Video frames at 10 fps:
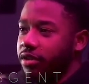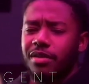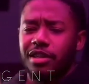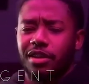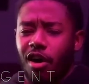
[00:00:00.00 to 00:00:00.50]
I
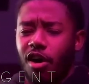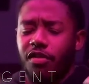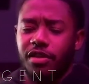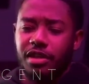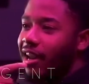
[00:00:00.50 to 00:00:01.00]
went to the
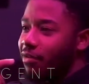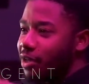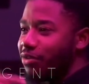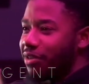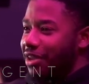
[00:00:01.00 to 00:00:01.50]
office, they like,
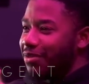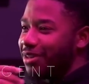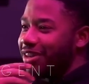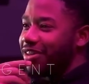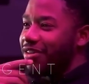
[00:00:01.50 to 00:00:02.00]
what you think, what
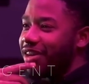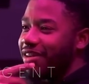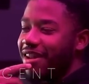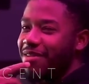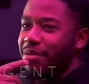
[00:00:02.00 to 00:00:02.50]
you gonna do? And
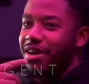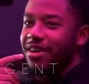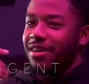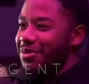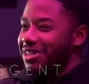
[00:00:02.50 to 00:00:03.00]
I'm like,
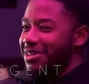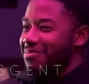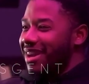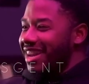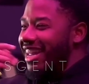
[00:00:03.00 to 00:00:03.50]
bruh, where's the
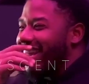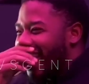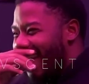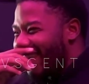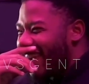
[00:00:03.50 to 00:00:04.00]
money?
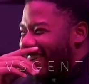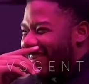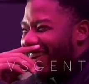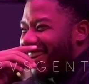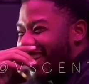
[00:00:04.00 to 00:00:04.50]
Like,
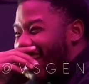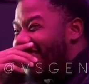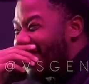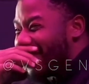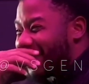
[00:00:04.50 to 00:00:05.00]
where the
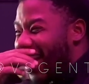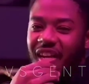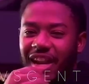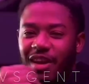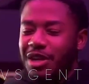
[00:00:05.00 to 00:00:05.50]
numbers? He
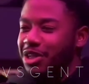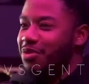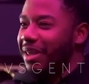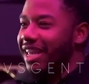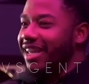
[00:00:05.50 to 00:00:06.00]
like, what you
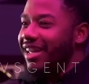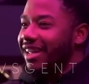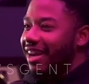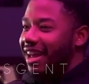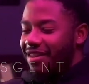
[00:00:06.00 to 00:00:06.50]
mean?
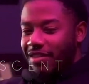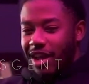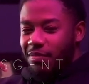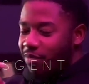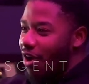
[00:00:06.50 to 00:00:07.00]
And I'm
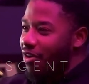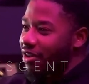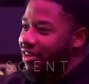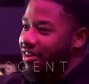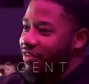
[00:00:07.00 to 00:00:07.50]
like, bro,
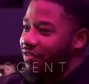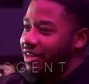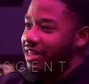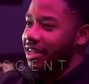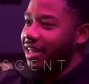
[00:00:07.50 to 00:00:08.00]
it's only
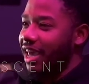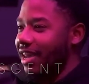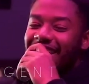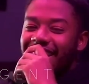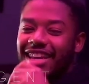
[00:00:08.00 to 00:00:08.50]
$15K.
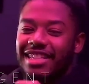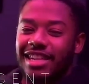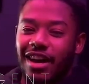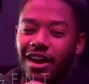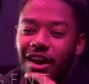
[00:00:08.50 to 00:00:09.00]
And he's
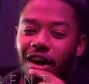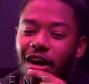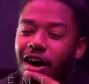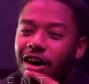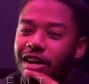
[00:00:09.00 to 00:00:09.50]
like,
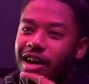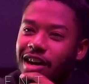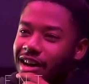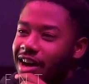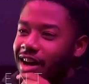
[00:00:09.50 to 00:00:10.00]
oh,
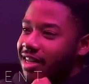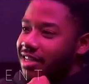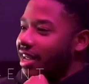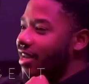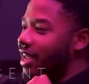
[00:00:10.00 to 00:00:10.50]
no, this
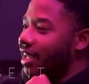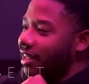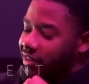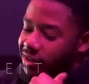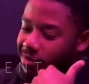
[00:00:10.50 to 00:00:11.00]
ain't it.
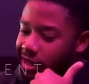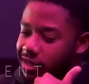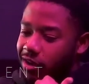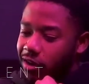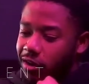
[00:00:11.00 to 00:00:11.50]
He makes a
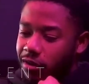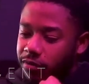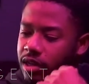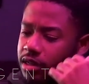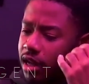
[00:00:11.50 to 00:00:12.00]
call.
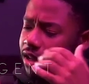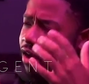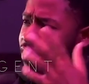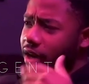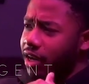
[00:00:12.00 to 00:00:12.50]
He's like,
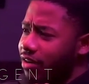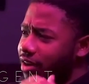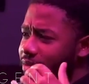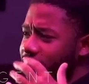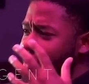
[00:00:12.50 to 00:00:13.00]
yo, it ain't no
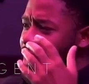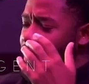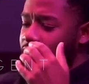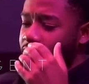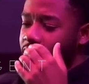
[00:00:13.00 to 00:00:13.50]
numbers on
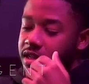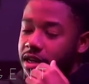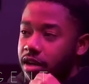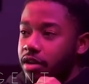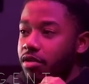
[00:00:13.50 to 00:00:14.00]
offer. They
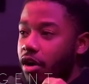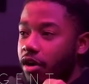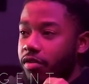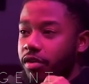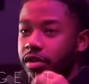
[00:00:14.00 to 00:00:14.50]
sent a new
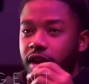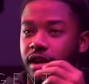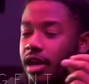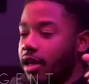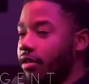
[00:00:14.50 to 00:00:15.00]
offer in
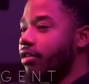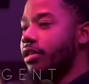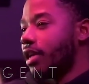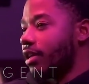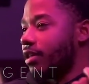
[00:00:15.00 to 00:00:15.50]
like 30
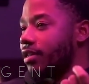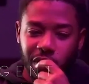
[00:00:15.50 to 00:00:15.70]
seconds.